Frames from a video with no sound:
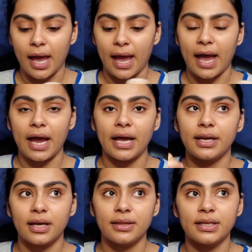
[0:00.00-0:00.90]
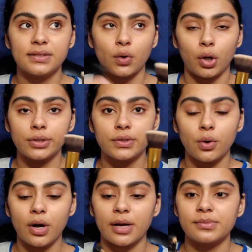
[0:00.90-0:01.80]
And this
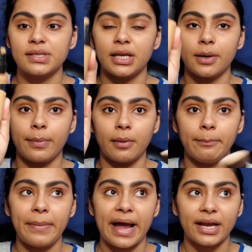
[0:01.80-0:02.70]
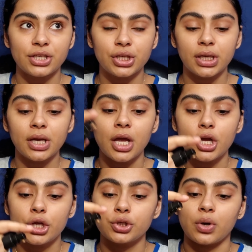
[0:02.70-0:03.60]
also comes in a pump packaging.
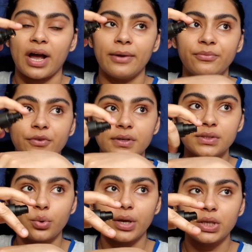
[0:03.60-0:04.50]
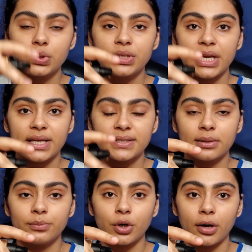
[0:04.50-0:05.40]
So I'm first going to take
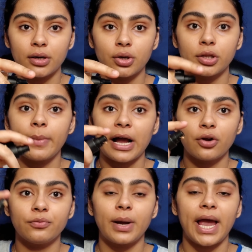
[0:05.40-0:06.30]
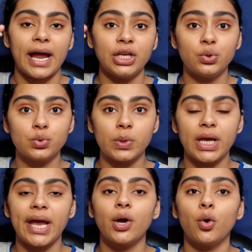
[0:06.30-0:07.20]
some product on the back of my hand.
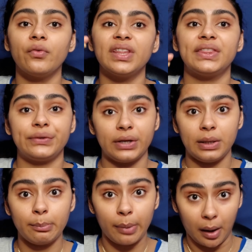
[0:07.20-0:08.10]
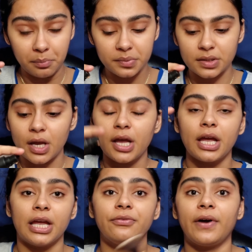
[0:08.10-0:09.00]
Usually I go with 3 pumps.
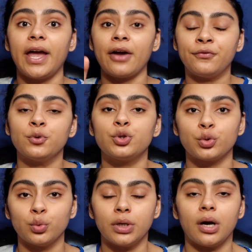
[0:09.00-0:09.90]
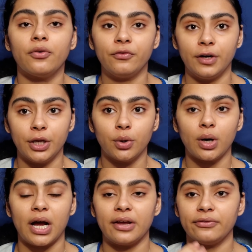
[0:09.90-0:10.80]
If I have to shoot a video,
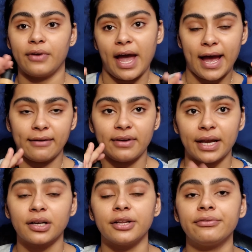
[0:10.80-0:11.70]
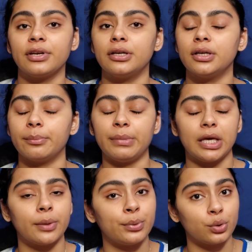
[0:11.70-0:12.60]
I have like a different
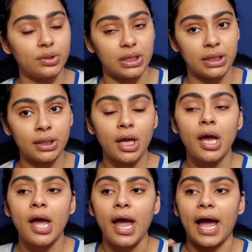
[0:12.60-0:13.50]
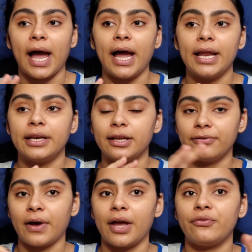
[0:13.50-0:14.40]
makeup routine, and
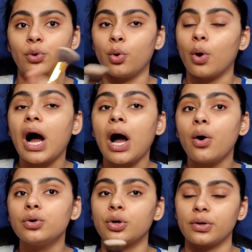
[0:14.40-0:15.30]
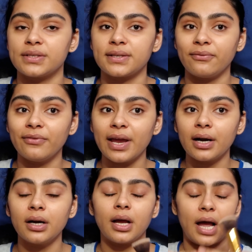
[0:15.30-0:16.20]
if I have to go out or
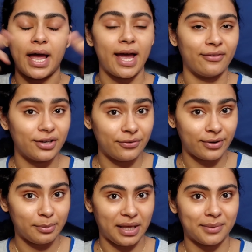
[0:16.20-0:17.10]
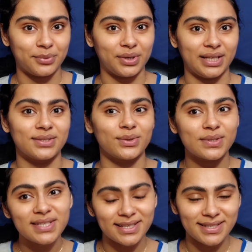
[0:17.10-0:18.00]
somewhere, I have a different makeup routine. So
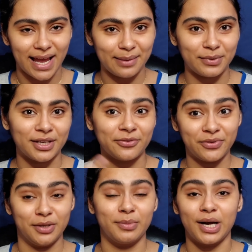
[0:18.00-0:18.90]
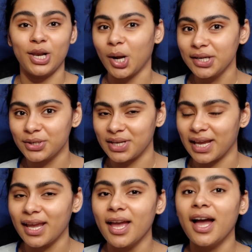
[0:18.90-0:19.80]
since I'm gonna film a lot
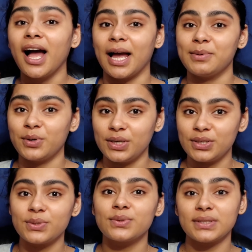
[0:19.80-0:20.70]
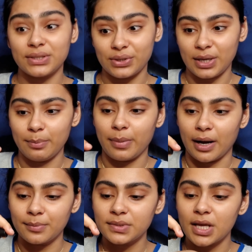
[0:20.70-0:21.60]
today, I'm going to use 3
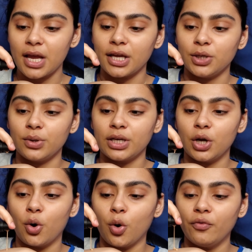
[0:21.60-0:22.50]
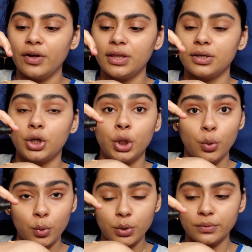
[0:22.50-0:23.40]
pumps. You can go with
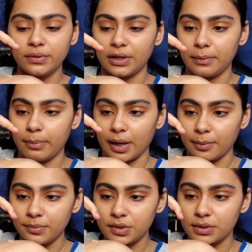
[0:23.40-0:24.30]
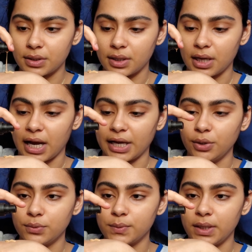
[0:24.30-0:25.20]
2 to 3 pumps. I
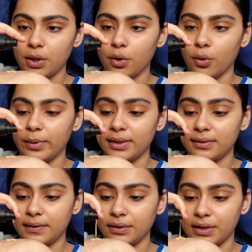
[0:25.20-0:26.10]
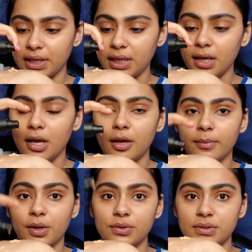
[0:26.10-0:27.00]
usually go with 3
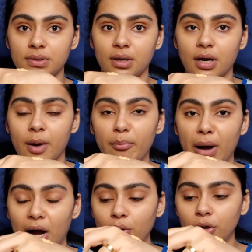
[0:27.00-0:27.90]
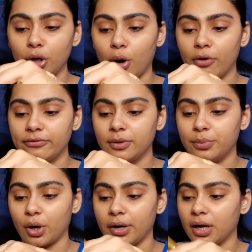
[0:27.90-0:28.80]
because the amount of the
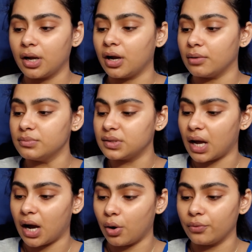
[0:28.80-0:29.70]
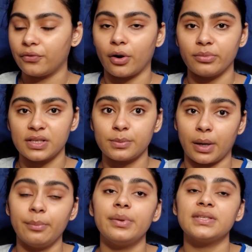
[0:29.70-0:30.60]
product comes out from this
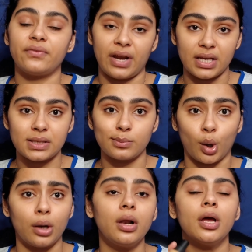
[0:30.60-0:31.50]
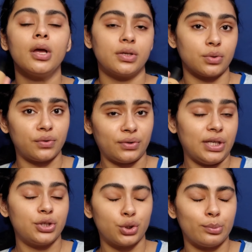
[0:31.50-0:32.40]
pump is very small. So
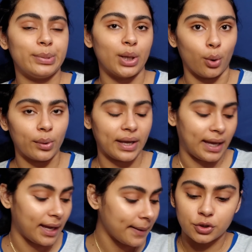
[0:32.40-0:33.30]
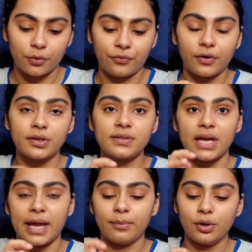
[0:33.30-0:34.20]
3 should be okay. So first
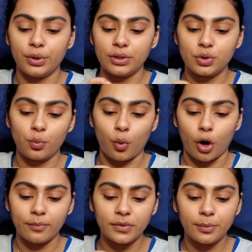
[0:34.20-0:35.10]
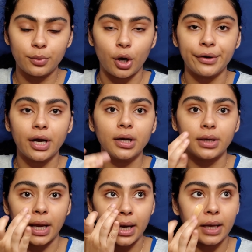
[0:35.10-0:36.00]
I'm going to warm the
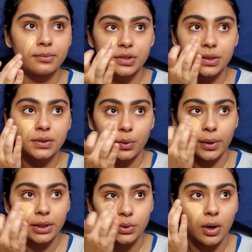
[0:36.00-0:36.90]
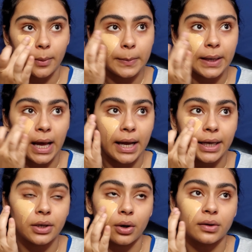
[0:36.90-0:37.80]
product and I'm just going to apply
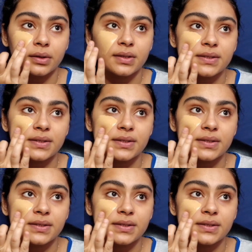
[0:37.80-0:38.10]
it on the